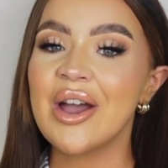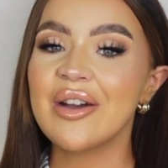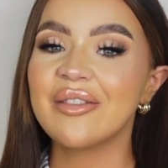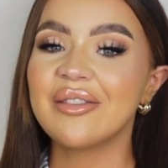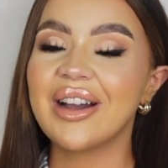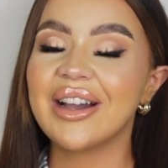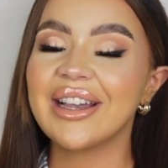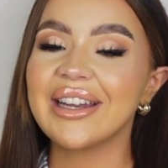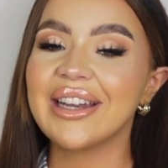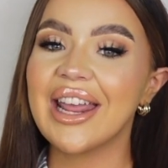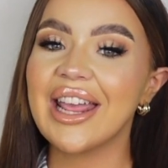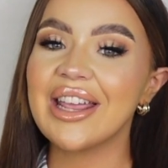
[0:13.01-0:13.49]

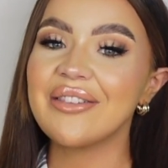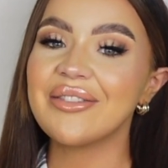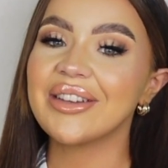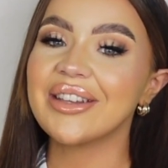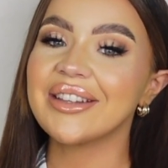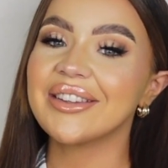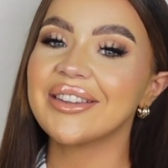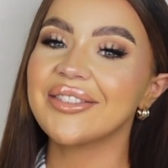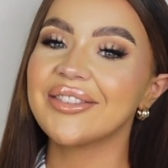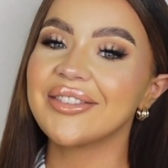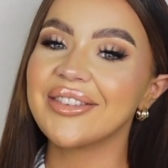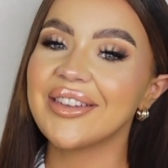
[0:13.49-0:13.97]
My name
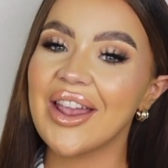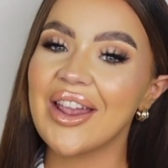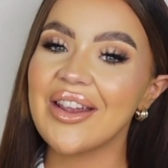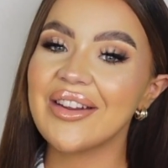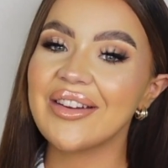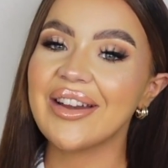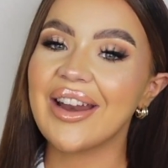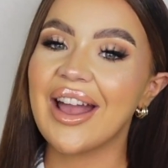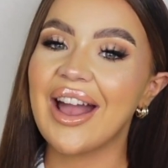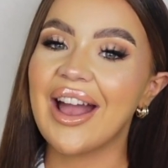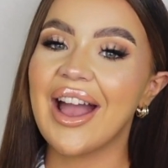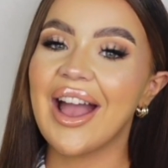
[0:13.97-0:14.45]
is
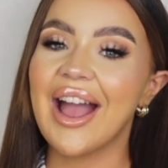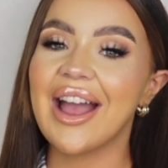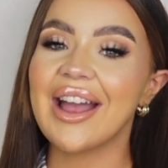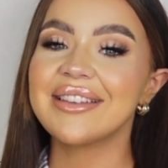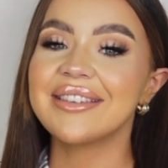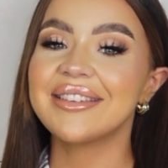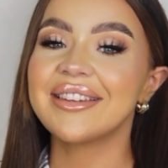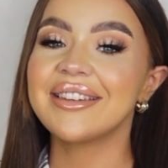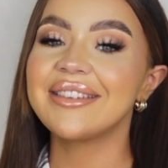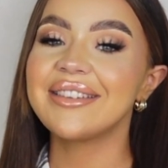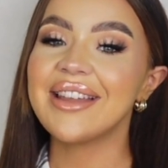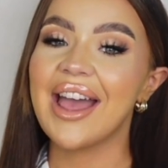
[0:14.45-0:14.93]
Fiona and
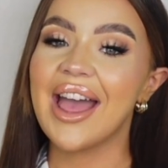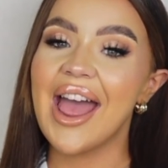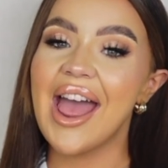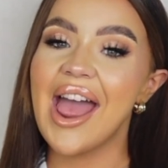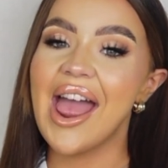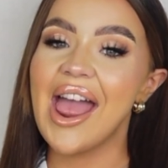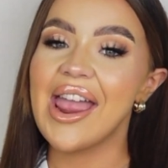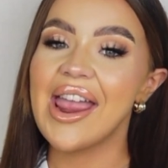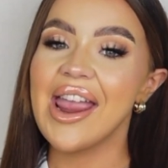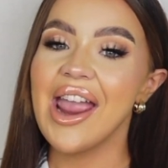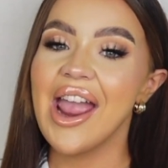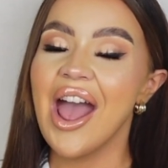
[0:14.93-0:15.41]

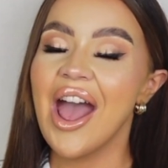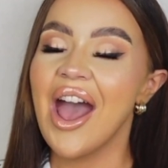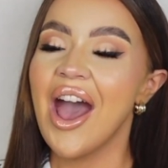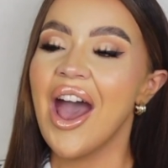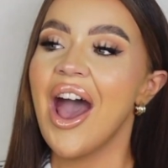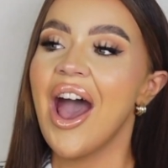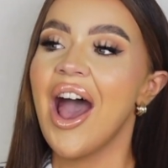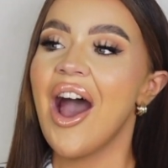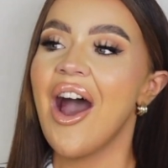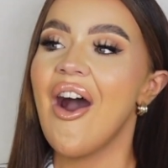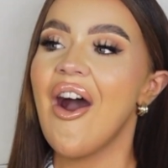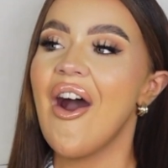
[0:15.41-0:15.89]
today,
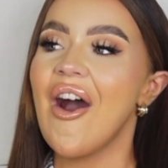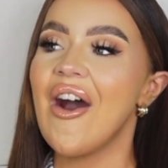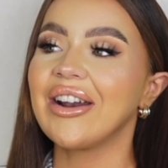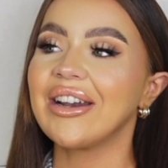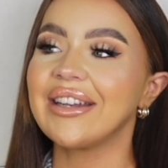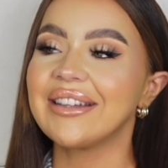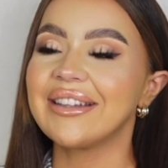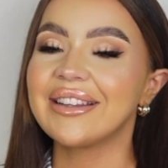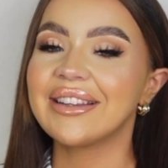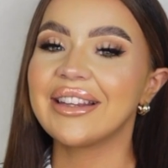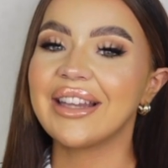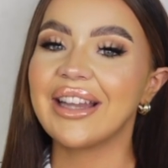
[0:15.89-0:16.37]

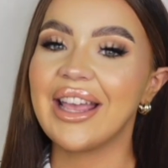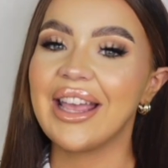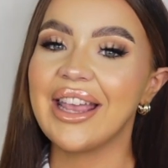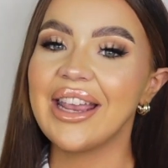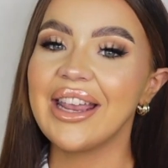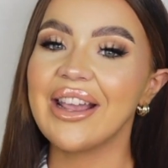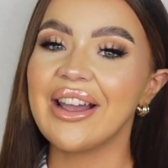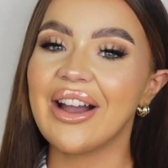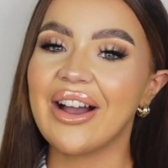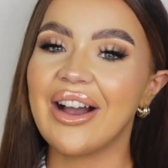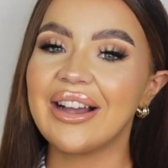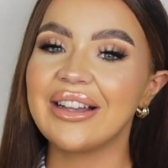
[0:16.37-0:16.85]

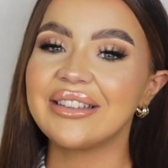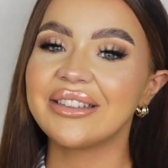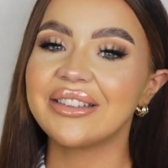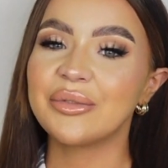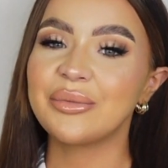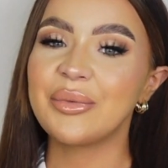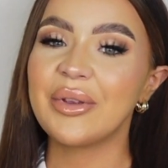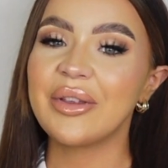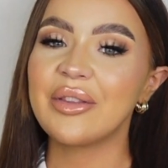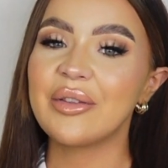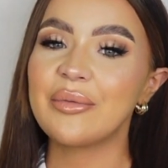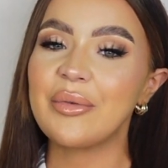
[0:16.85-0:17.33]
honestly guys, it's
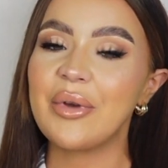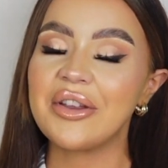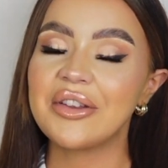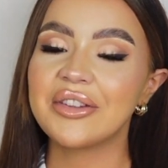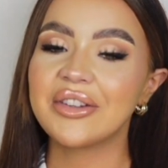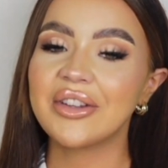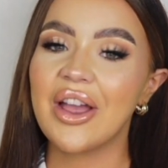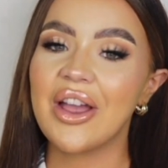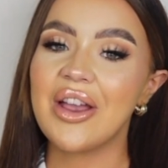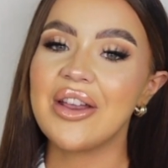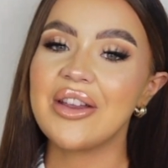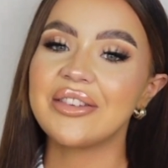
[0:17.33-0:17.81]
been the
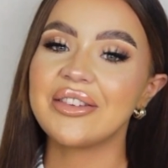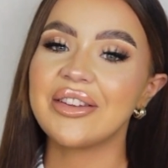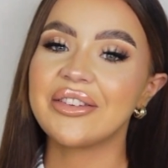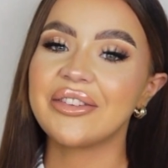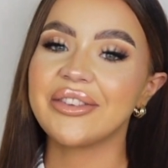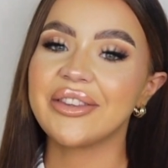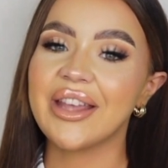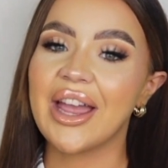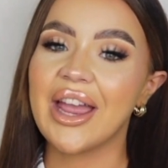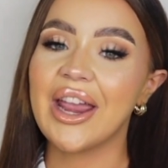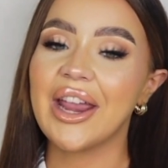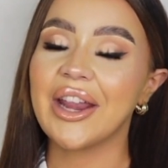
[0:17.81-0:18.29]
most
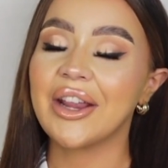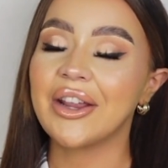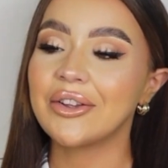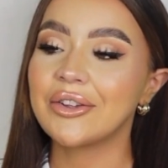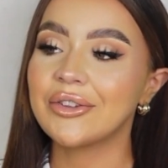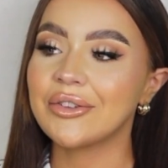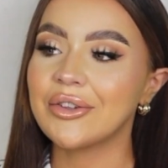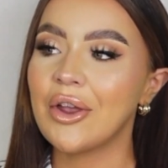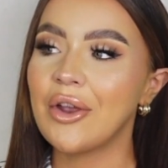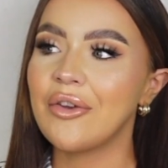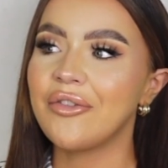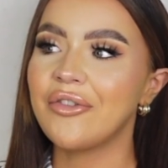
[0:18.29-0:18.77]
coziest day
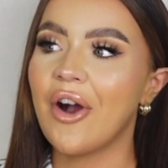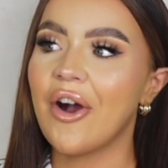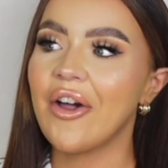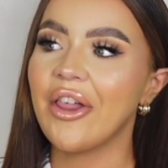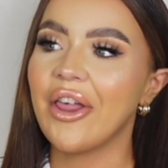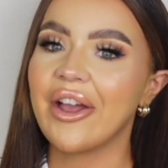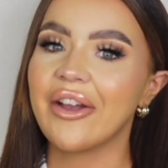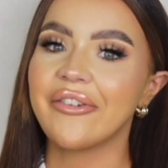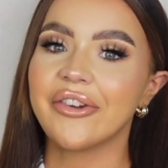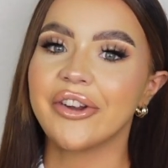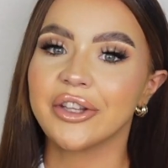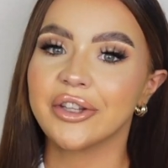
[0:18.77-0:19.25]
so far
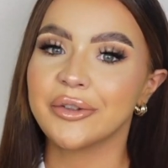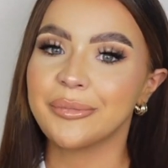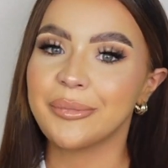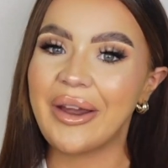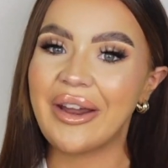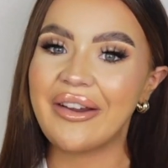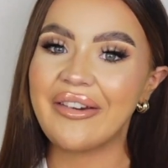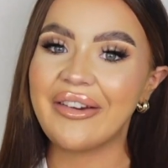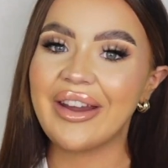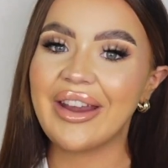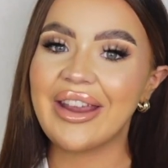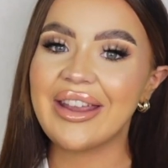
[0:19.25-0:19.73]
that I've
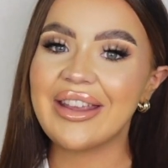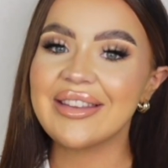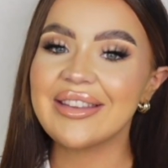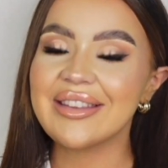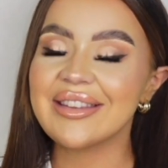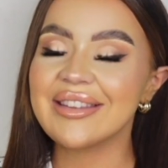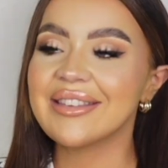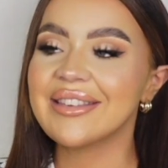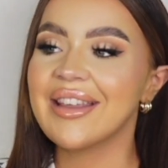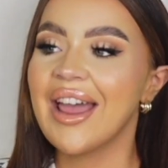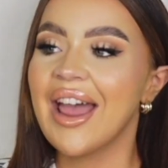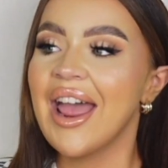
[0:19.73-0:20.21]

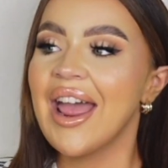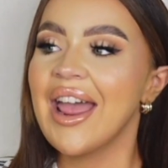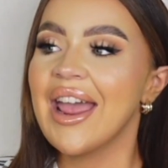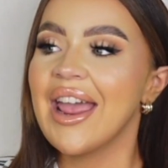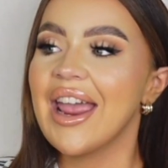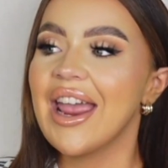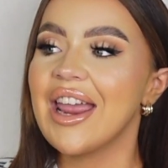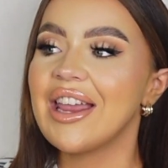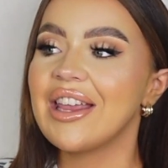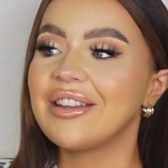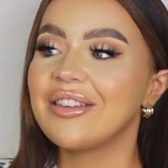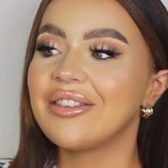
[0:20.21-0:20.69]
experienced.
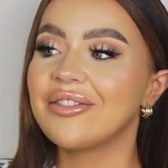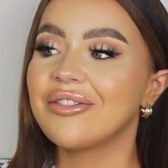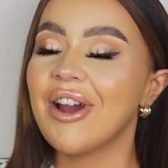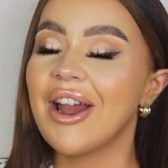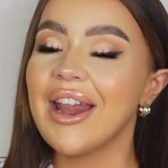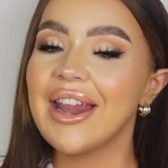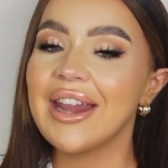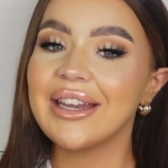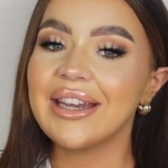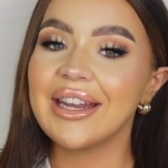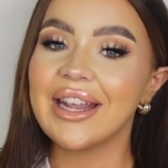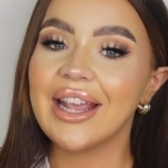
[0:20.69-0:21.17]
It's
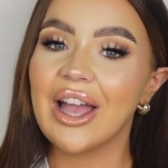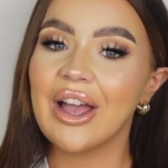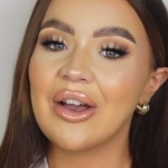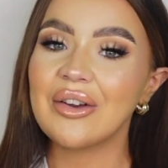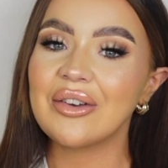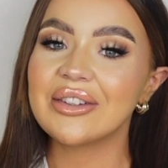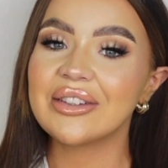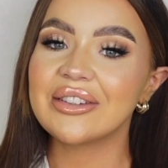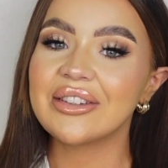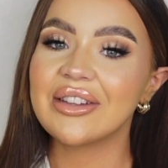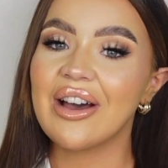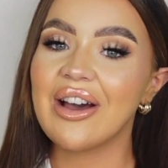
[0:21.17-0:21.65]
raining
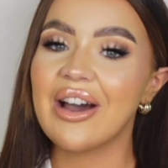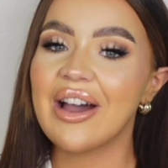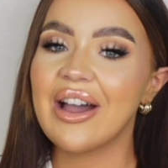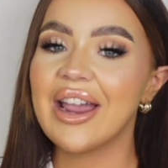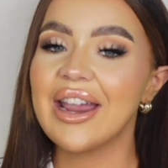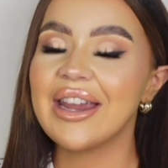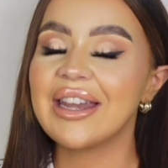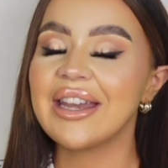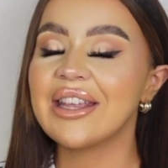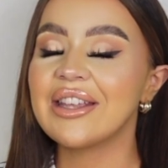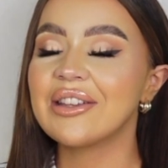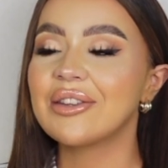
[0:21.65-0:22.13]

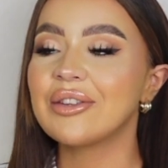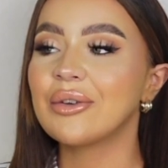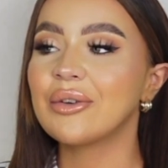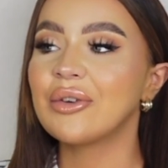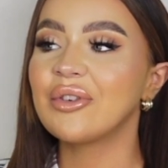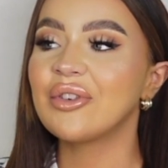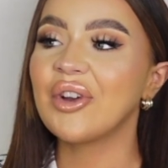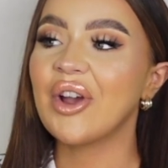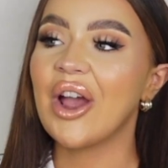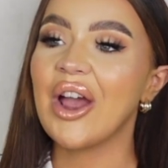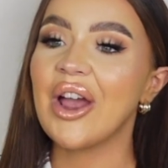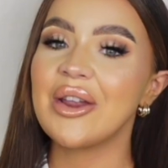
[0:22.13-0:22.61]
outside, it's sort
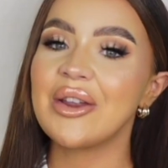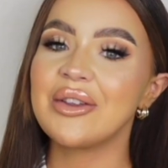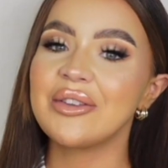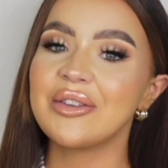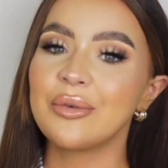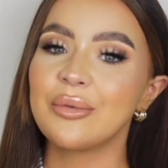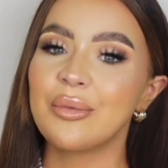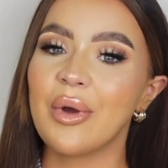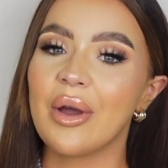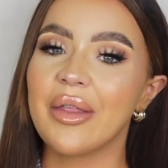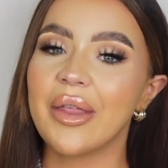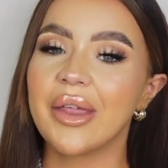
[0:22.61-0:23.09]
of
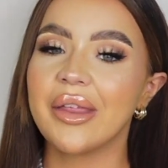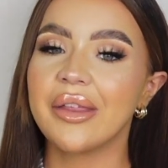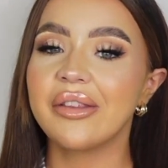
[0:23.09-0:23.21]
cozy weather.